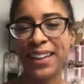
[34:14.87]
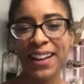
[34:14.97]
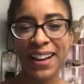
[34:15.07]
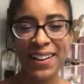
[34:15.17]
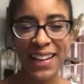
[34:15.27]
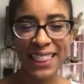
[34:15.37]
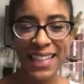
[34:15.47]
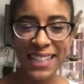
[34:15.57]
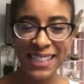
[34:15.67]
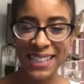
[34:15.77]
right.
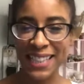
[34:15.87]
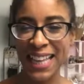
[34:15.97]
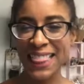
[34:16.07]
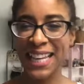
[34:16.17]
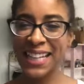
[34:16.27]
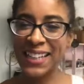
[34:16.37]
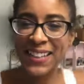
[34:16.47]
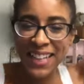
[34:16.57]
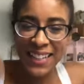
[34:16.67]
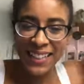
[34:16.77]
Thanks. Thank you.
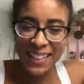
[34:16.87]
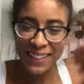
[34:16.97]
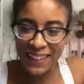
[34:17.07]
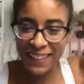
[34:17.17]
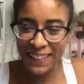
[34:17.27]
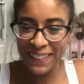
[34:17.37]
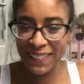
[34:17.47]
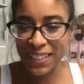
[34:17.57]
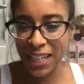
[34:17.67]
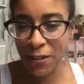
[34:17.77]
Let
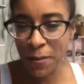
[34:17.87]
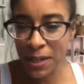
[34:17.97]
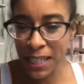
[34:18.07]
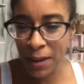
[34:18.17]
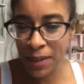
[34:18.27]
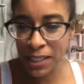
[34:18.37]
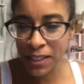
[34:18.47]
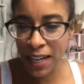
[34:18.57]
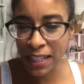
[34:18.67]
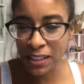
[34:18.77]
me check one more time, make sure
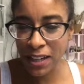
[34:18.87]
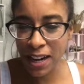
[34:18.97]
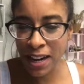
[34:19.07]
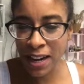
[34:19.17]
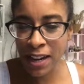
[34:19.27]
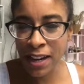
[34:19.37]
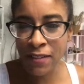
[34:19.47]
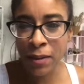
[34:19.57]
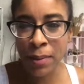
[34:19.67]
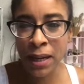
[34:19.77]
I answered
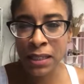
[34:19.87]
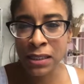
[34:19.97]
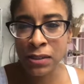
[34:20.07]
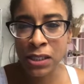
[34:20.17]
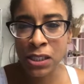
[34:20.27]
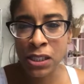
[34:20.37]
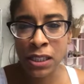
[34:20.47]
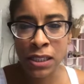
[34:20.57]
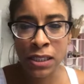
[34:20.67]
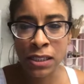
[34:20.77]
everybody's
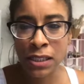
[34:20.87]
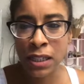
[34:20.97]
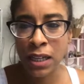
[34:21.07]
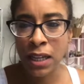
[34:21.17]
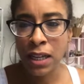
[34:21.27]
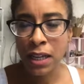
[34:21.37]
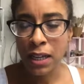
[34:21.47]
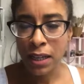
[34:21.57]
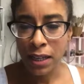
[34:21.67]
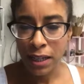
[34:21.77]
questions.
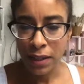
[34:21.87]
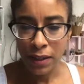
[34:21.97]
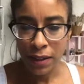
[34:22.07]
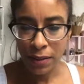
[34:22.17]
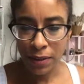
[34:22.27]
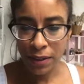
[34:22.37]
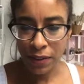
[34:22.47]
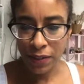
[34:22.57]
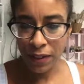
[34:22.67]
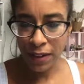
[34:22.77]
We're going
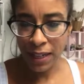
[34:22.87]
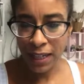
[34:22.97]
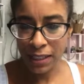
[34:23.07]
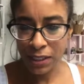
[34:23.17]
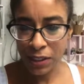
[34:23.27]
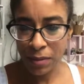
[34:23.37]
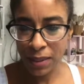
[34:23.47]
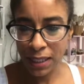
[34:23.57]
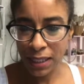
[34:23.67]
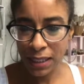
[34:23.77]
to figure out how to
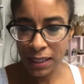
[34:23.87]
streamline this.